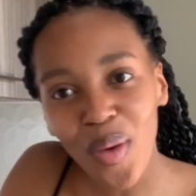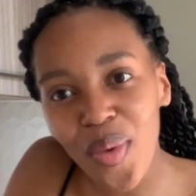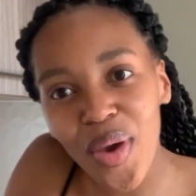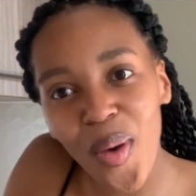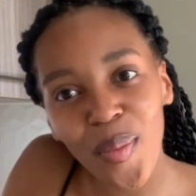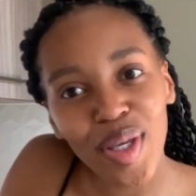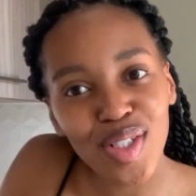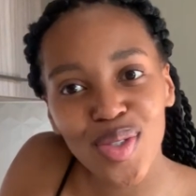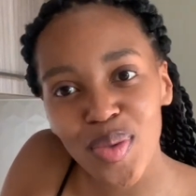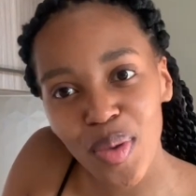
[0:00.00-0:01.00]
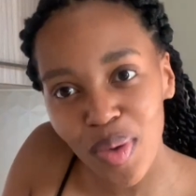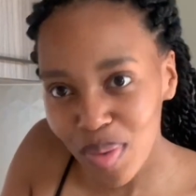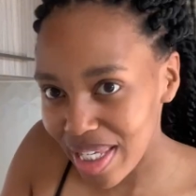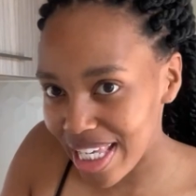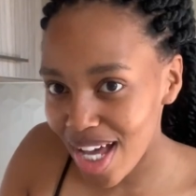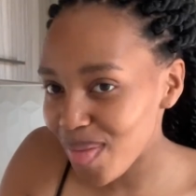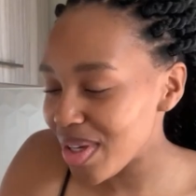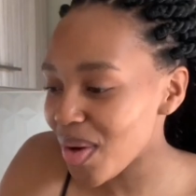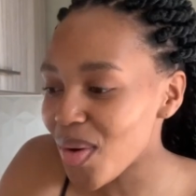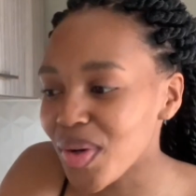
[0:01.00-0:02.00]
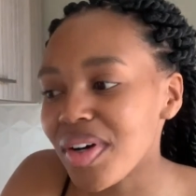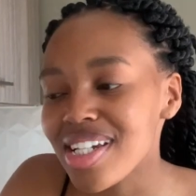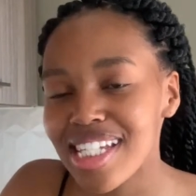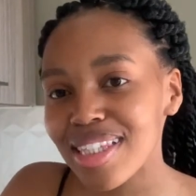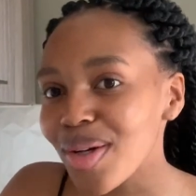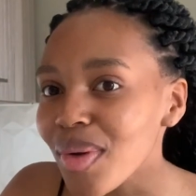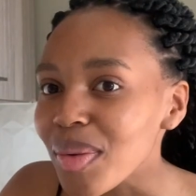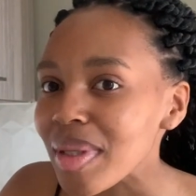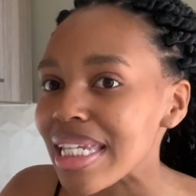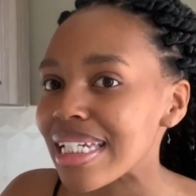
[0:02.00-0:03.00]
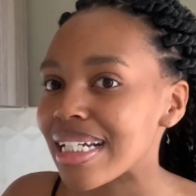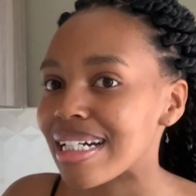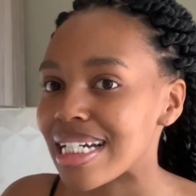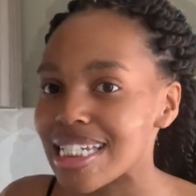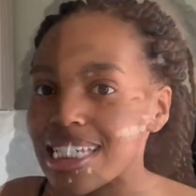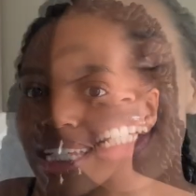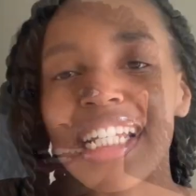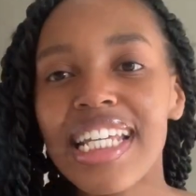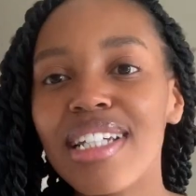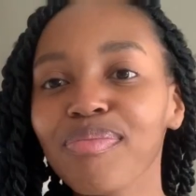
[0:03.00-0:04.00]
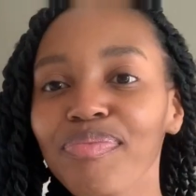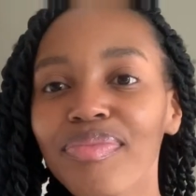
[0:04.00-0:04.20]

We're gonna make do with what we got. We're gonna crush it the way we need to crush it.